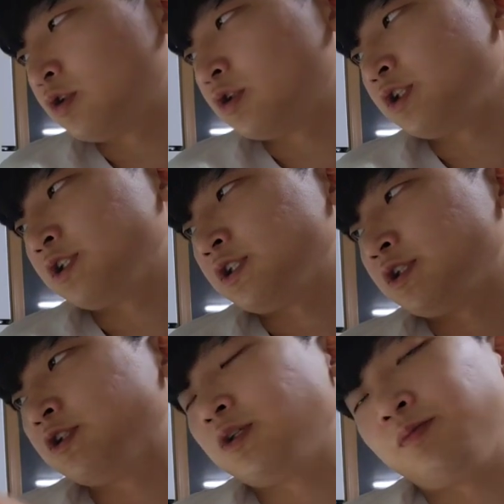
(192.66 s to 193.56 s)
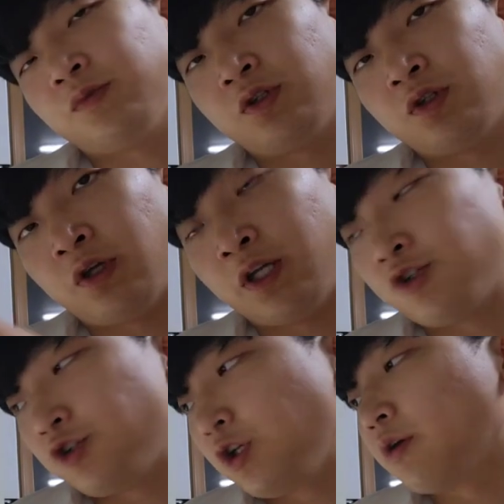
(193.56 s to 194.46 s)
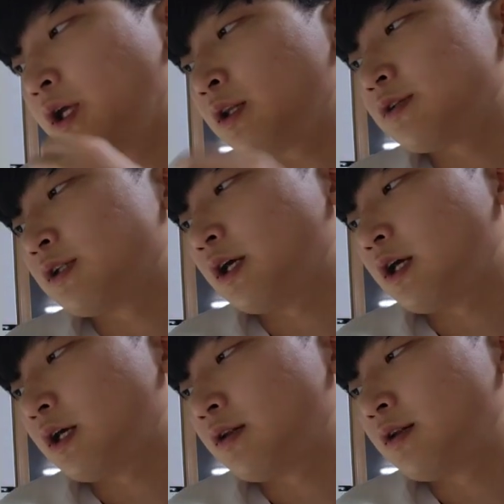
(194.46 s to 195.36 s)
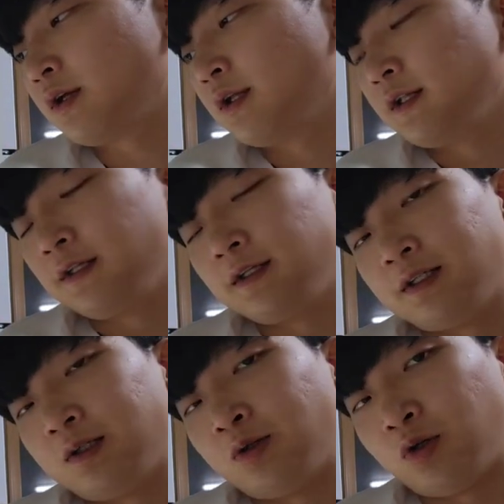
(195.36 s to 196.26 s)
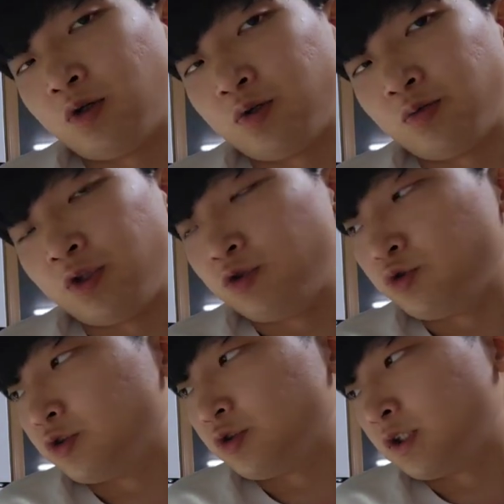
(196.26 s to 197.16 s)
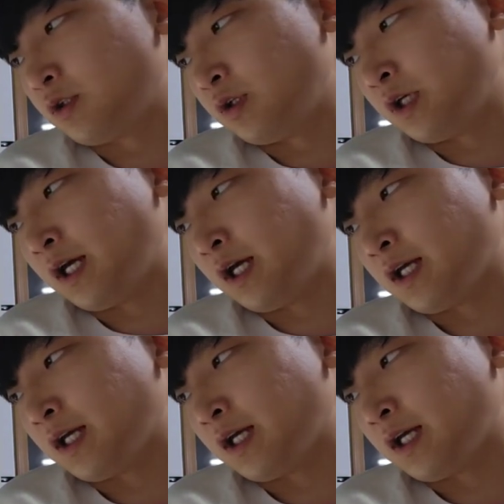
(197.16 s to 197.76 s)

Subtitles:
this is the engineerings that we use at the